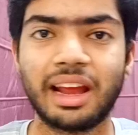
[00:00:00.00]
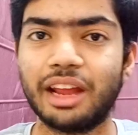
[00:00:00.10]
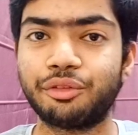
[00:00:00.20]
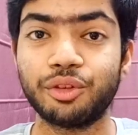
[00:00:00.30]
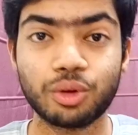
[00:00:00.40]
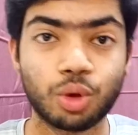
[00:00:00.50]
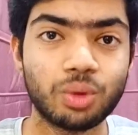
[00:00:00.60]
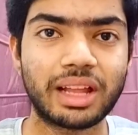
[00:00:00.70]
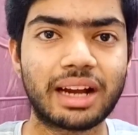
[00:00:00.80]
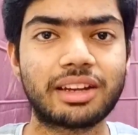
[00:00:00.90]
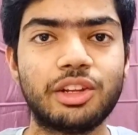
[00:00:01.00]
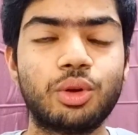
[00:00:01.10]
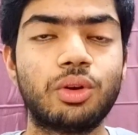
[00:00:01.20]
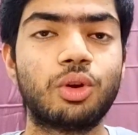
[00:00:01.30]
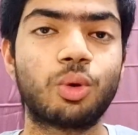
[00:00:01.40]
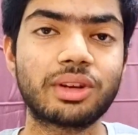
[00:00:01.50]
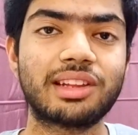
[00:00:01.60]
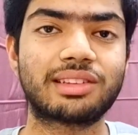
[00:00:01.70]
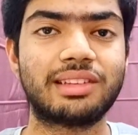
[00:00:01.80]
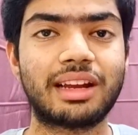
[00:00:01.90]
if you do that, you'll
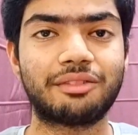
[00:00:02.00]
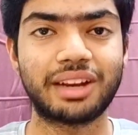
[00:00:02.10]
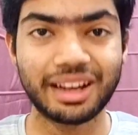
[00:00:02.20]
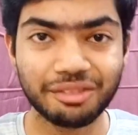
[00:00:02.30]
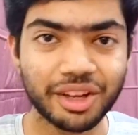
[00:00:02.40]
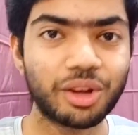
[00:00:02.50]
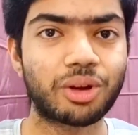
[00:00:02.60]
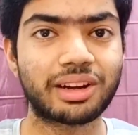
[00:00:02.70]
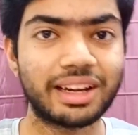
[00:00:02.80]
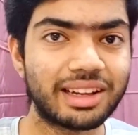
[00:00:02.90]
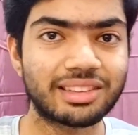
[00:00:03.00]
notice that whenever you're reading